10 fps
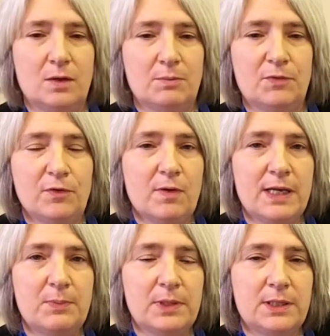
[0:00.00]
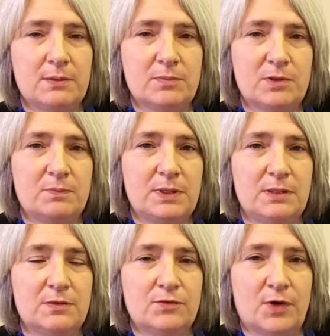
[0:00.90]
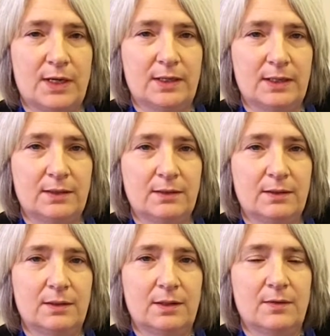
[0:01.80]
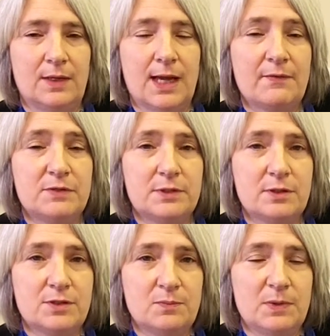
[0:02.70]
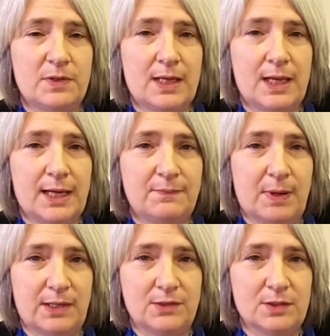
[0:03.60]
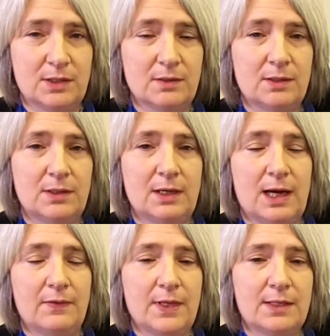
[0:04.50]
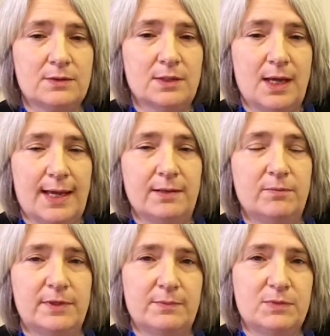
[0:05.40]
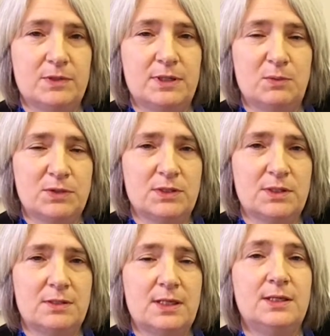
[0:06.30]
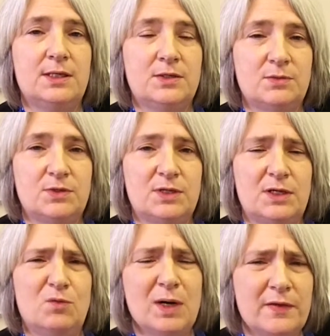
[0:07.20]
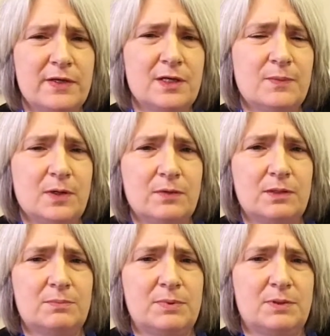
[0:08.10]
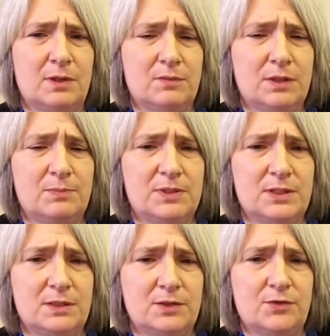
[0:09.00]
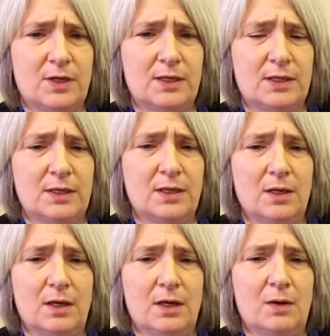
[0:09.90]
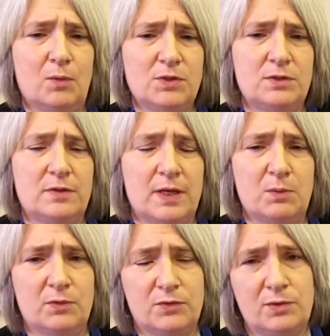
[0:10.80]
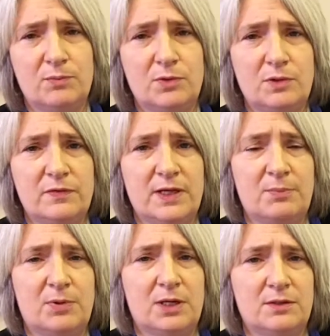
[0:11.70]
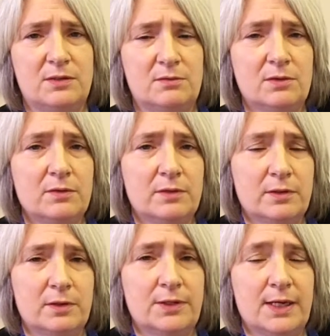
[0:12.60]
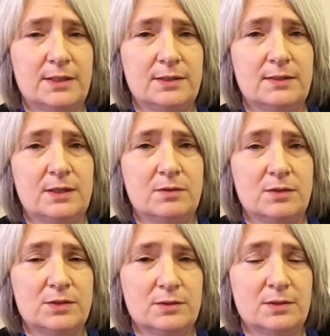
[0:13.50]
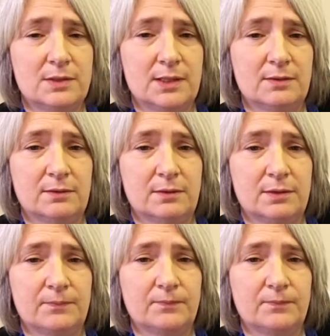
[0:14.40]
Before anybody comes on a piece of training, they have a discussion with their line manager, and that helps them to see what it is they need to achieve. Why are they coming on this particular training, and what is it they want to improve in their practice or consolidate in their knowledge and skills.